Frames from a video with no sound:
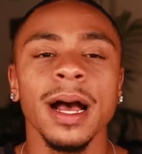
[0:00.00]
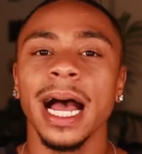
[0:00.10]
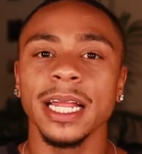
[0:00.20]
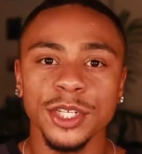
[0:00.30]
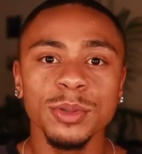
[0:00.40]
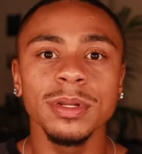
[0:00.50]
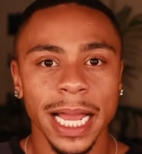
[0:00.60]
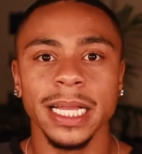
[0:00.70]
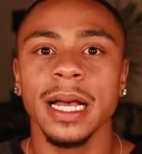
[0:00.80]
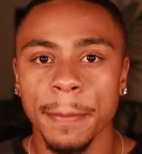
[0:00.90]
I do
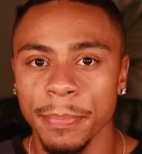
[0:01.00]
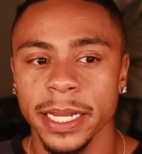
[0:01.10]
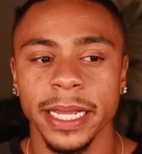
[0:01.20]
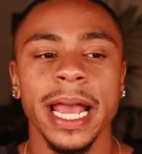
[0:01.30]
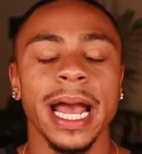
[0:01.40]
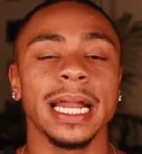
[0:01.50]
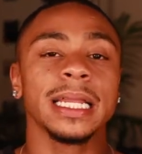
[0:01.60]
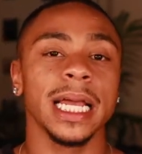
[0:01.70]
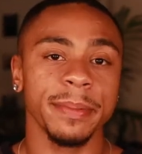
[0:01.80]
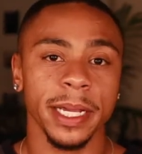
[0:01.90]
like company and I
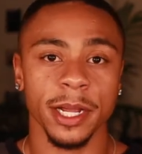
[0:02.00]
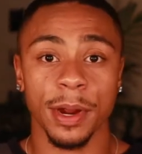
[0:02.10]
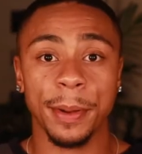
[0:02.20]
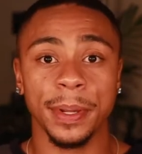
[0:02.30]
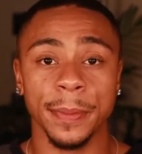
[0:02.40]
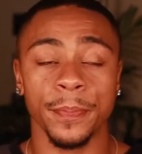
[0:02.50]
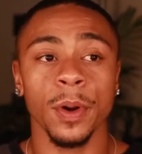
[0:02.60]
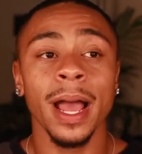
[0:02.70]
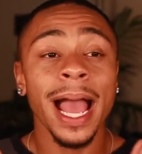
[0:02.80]
like being around people.